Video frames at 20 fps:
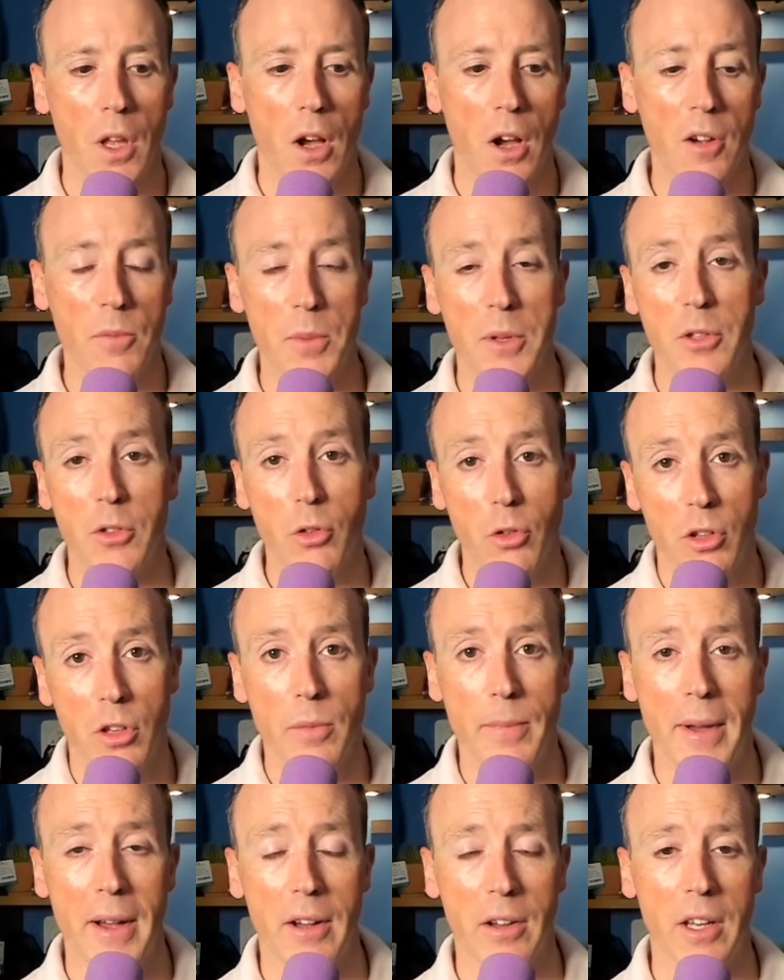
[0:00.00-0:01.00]
I've been
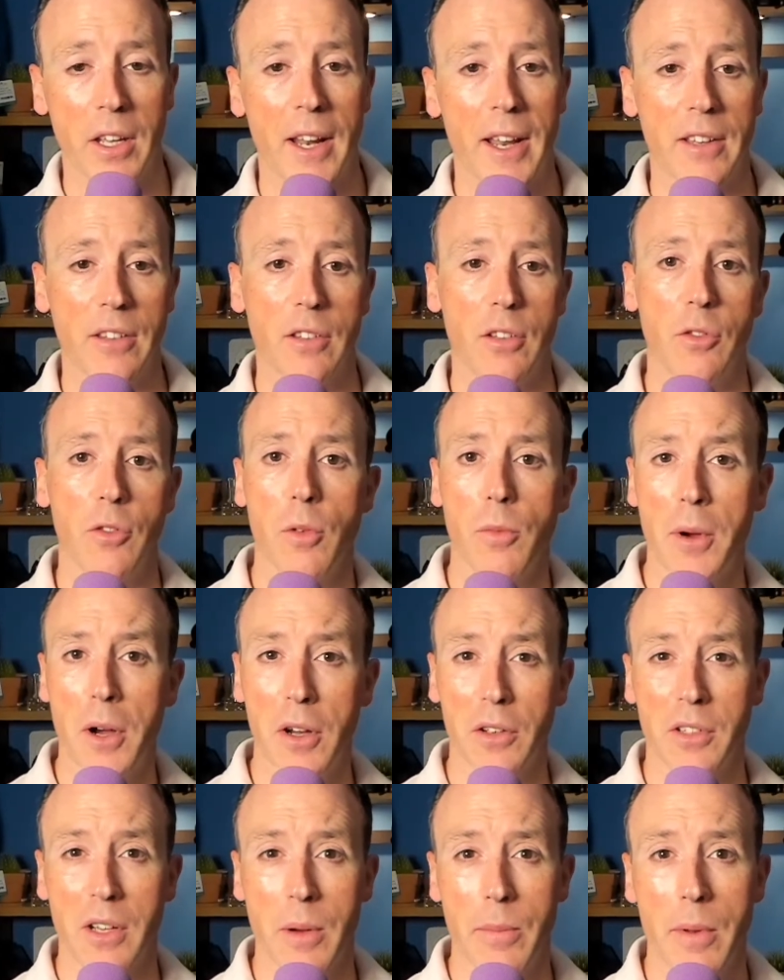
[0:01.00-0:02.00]
talking about connectors for the
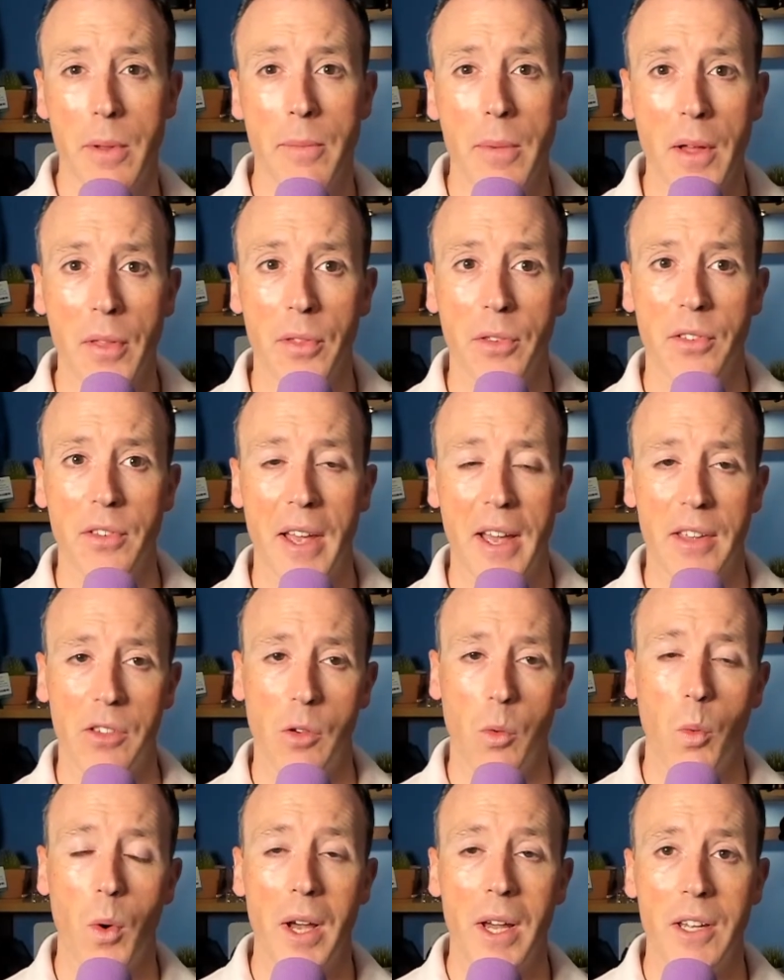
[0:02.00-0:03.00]
past couple of months as
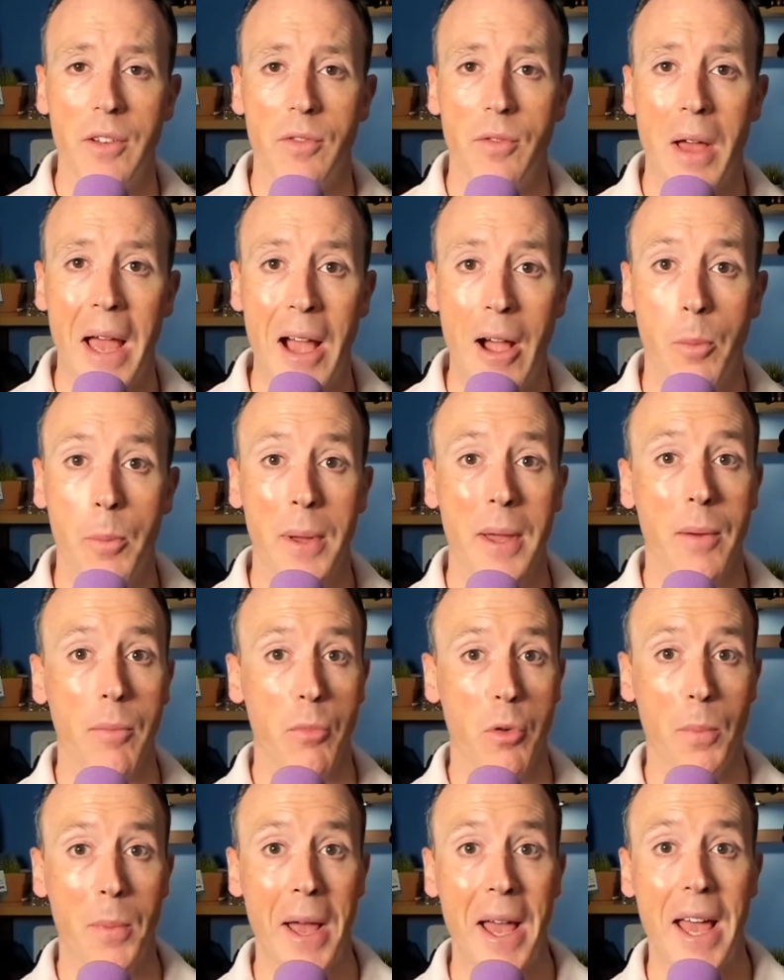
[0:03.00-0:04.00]
a way of helping
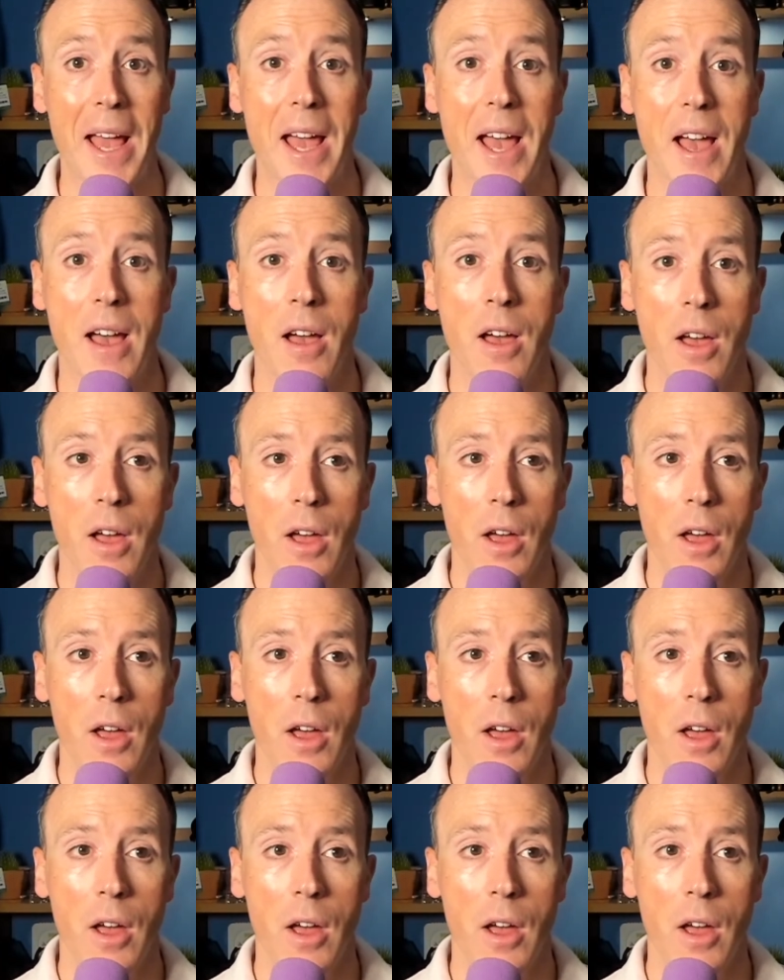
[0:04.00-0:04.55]
prepare